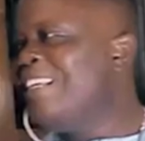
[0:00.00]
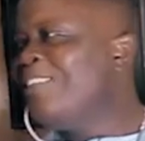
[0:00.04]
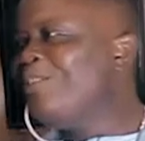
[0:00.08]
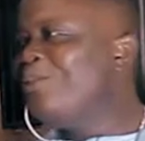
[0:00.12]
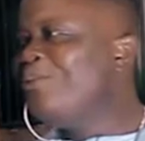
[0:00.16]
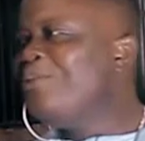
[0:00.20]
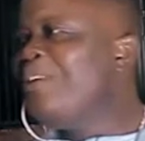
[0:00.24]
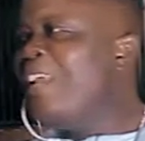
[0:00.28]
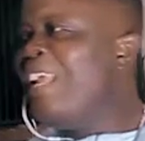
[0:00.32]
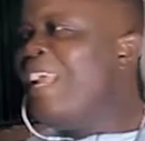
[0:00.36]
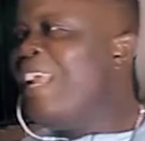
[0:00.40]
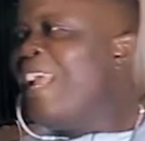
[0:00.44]

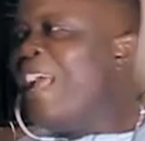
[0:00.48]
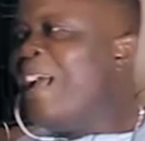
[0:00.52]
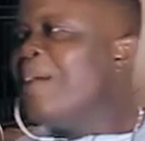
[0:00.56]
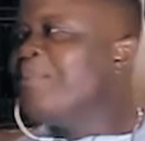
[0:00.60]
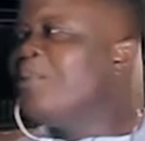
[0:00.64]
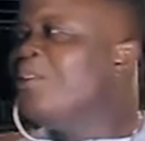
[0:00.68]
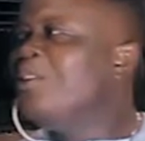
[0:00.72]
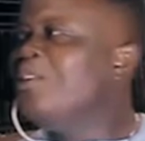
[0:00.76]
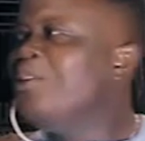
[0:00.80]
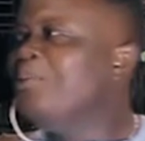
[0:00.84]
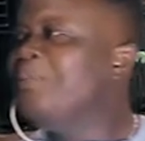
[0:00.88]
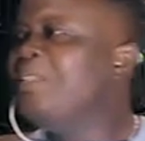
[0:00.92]
Today
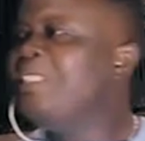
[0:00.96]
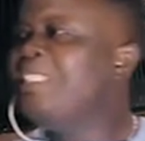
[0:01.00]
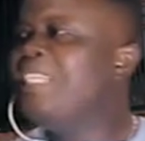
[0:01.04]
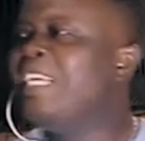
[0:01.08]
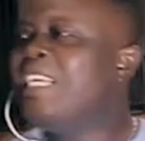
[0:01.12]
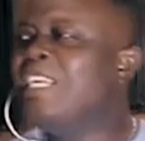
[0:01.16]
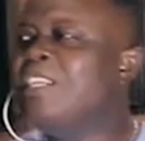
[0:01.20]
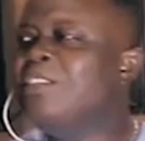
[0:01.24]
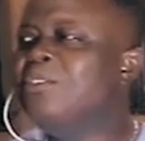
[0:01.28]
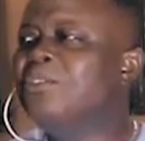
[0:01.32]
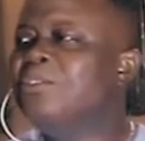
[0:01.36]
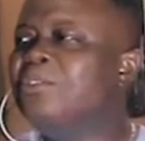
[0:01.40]
I'm going to be
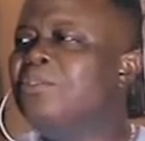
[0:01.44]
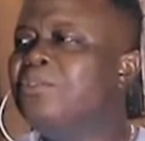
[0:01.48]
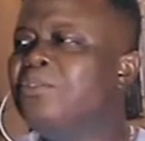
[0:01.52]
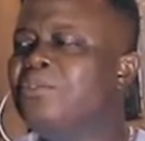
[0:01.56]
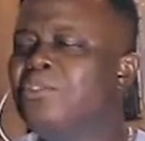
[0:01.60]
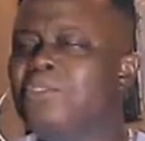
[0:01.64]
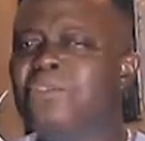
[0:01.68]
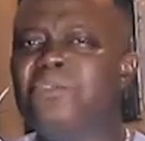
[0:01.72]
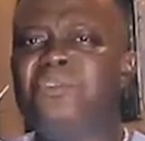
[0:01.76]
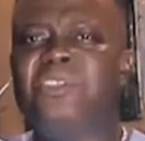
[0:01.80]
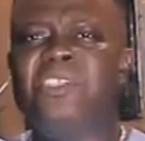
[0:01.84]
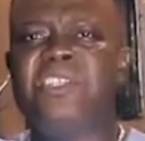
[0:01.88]
taking you
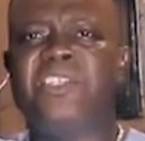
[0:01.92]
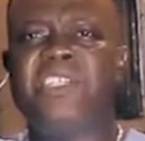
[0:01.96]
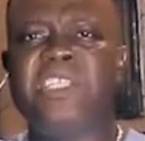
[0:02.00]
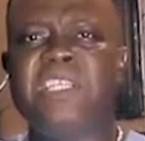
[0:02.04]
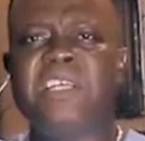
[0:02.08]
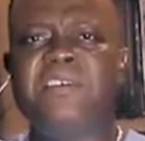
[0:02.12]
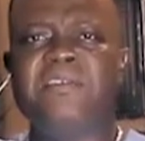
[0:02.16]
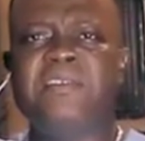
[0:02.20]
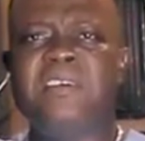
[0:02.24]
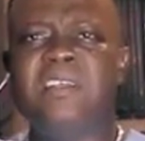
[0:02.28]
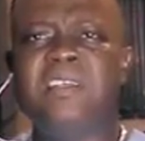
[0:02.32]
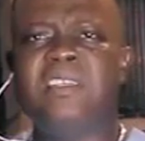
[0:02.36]
through the
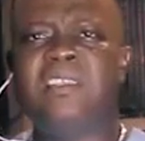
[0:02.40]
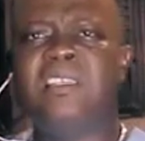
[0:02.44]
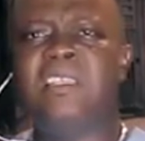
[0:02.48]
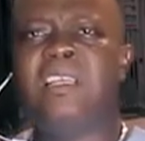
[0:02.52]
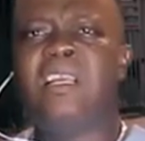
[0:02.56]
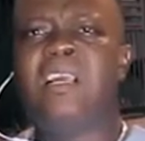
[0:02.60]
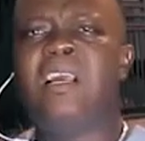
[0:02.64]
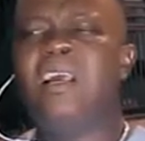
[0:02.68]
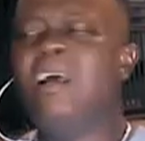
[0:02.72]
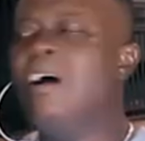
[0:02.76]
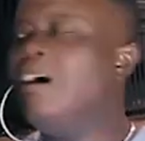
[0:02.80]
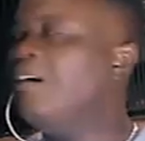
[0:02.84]
series
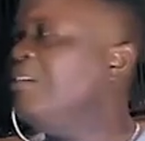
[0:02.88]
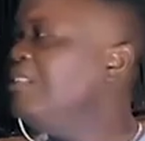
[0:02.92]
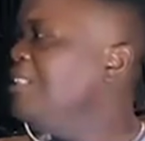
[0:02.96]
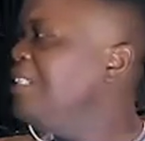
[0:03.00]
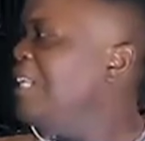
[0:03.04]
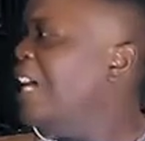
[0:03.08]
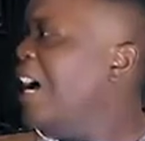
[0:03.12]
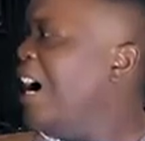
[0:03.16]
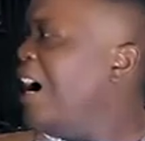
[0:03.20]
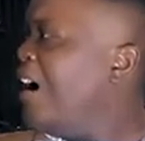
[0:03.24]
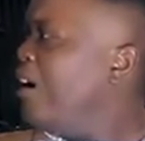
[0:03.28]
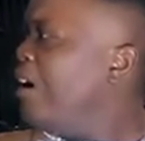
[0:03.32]
on
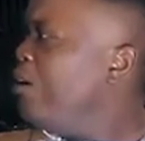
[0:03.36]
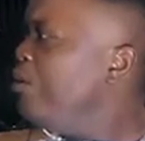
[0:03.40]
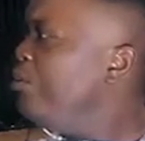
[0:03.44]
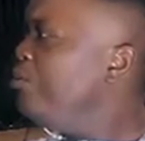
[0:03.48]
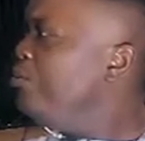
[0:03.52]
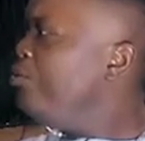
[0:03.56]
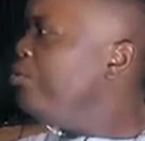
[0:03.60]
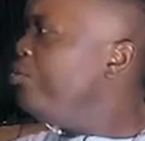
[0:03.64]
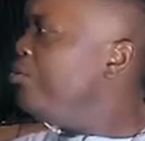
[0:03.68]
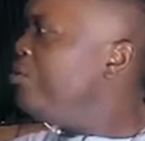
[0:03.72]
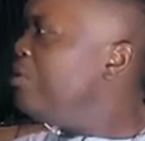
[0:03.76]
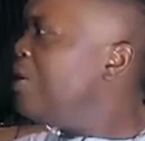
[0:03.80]
how
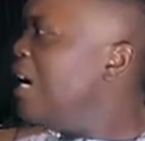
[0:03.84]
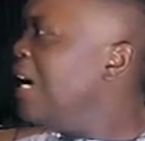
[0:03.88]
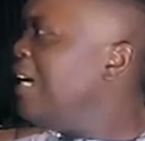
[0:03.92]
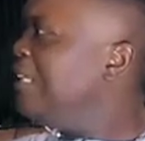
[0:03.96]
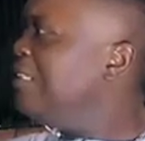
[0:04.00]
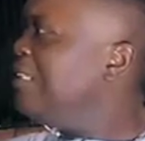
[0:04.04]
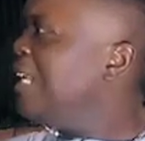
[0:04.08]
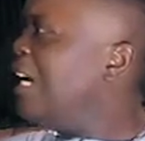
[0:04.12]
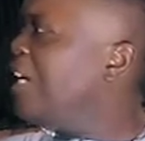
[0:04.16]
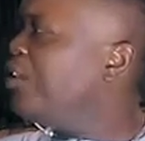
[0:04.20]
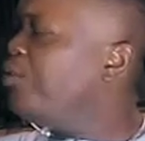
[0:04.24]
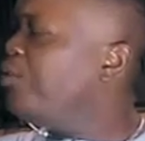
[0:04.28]
you
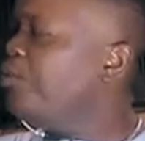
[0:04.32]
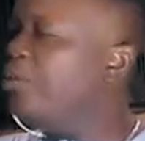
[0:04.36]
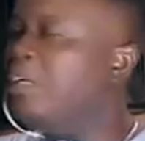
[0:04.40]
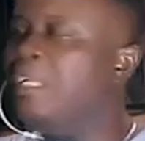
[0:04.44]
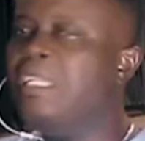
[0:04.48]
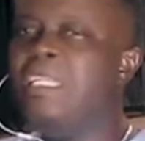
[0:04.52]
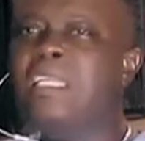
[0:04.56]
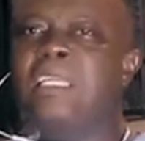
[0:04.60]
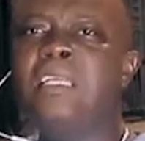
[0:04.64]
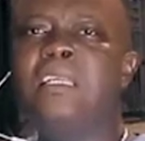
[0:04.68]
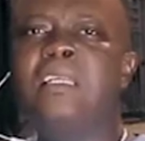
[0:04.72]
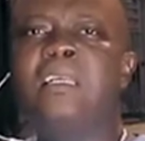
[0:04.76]
can
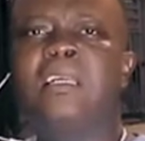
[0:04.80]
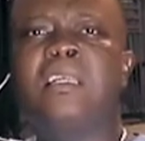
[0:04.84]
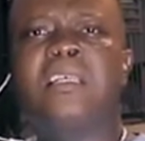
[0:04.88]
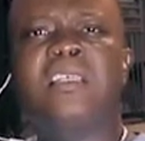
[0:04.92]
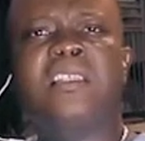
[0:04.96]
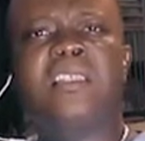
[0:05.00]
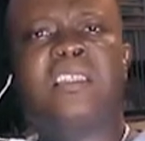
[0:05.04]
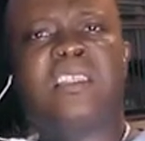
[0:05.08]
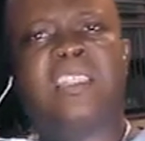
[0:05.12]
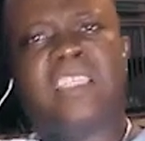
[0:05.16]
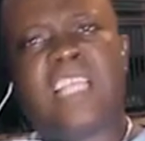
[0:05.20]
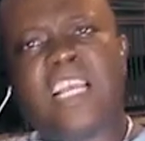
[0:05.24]
actually
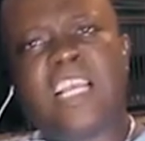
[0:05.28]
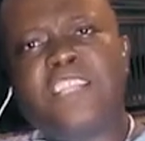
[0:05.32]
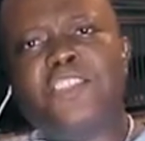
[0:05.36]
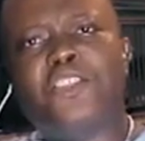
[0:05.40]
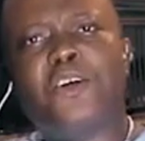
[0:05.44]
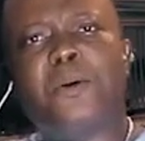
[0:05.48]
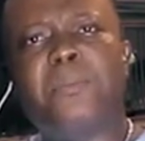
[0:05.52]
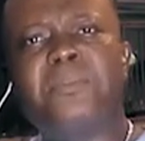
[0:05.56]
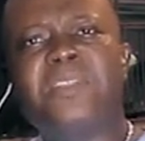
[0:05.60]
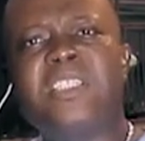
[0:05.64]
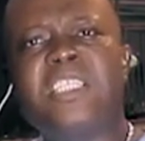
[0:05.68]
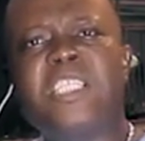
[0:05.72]
set
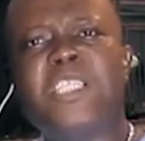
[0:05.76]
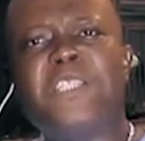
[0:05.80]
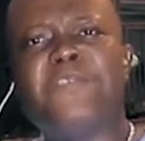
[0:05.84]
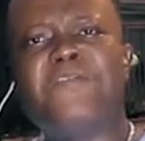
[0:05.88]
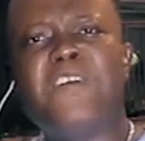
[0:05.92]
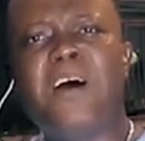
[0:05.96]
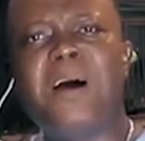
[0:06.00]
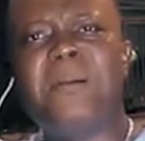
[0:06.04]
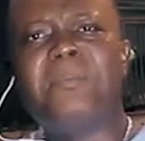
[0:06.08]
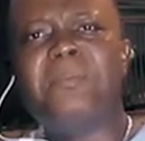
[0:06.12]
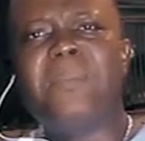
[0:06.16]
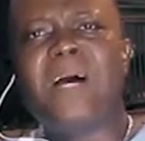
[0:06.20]
up this
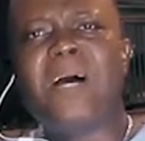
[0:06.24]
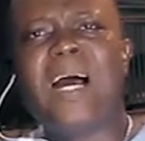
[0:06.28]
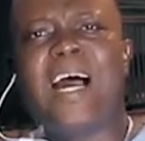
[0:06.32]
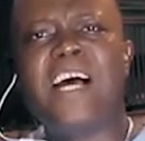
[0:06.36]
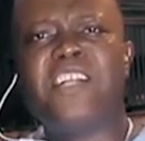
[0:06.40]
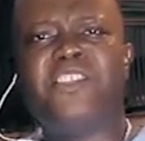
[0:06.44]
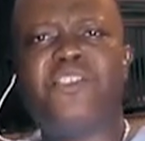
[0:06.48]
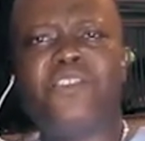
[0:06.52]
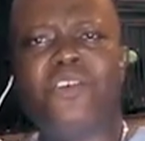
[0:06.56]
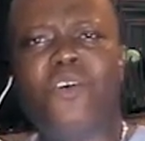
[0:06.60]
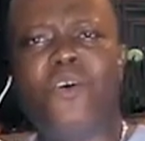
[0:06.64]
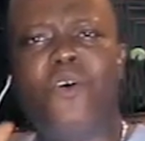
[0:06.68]
farm
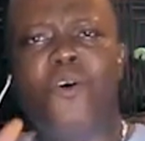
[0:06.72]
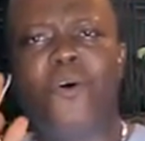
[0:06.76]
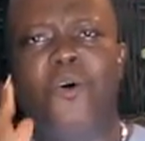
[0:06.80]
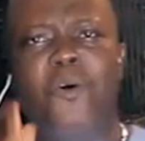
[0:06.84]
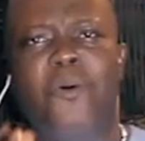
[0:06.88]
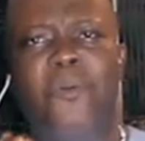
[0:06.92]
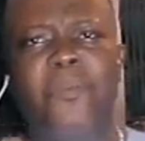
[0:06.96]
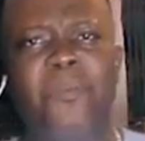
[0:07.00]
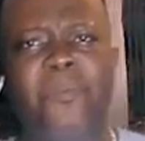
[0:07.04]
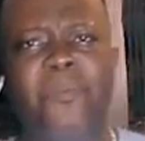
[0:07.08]
at your home.